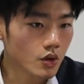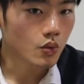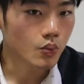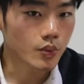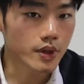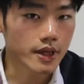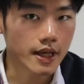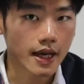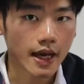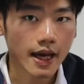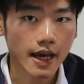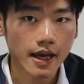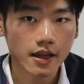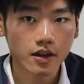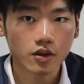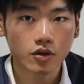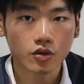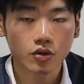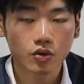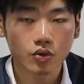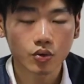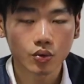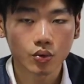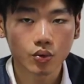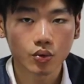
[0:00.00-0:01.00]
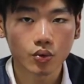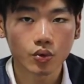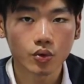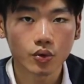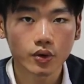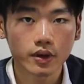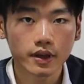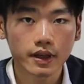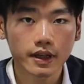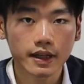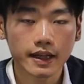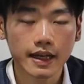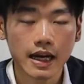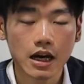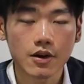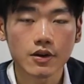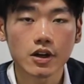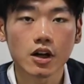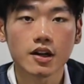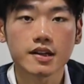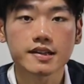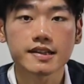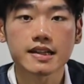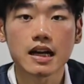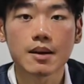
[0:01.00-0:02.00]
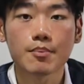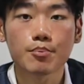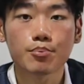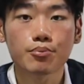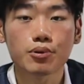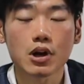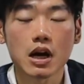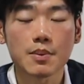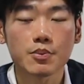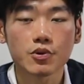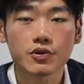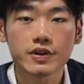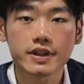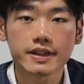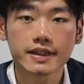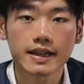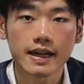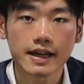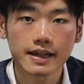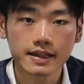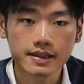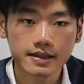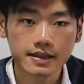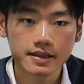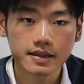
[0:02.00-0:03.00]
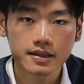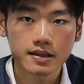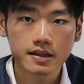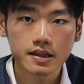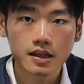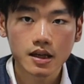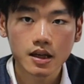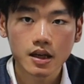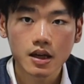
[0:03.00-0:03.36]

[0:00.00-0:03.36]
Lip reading: we had to carry out some primary tests